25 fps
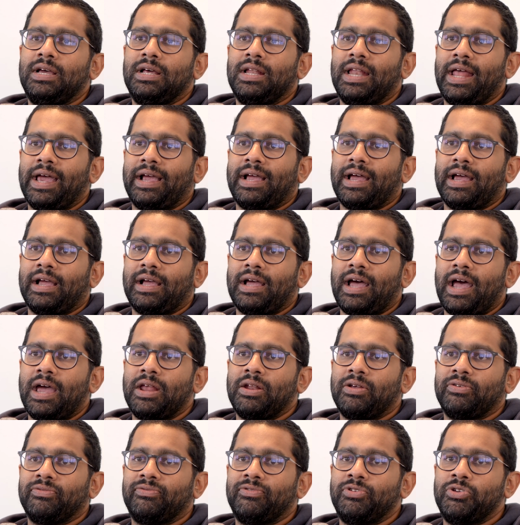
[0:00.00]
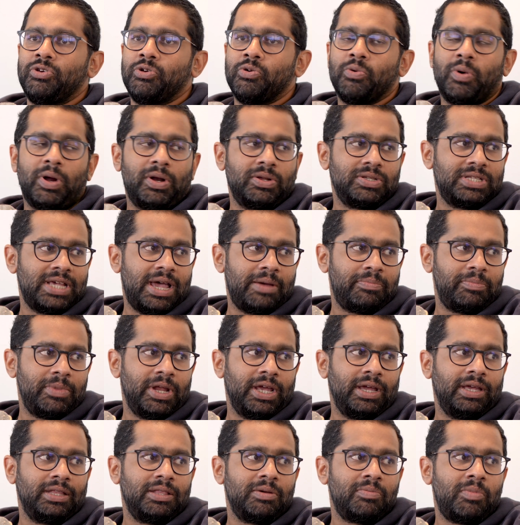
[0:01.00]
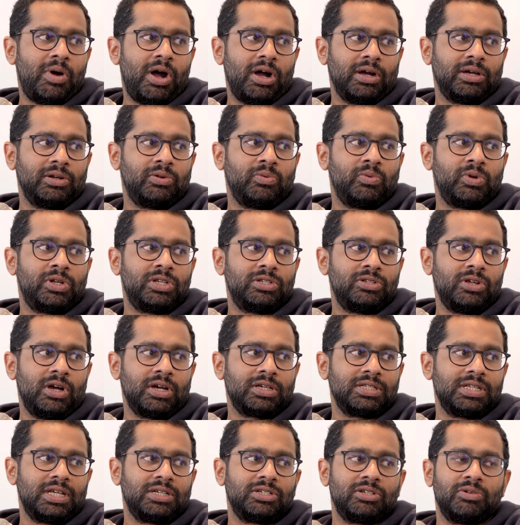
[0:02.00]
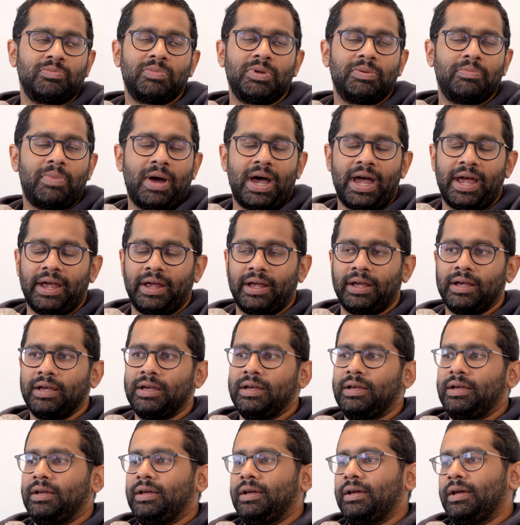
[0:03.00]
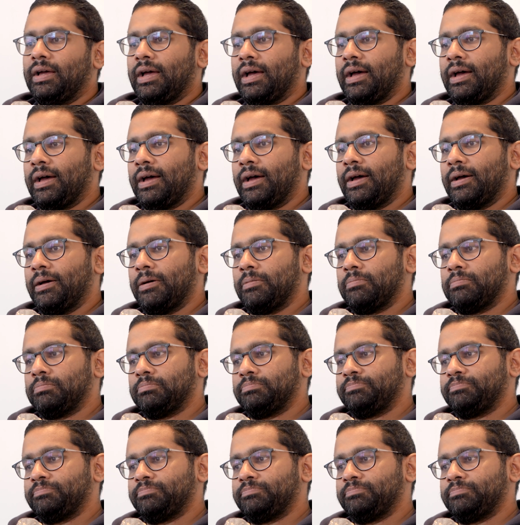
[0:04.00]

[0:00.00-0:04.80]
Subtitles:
like I kind of knew what was happening in the market, which stocks I should be buying. I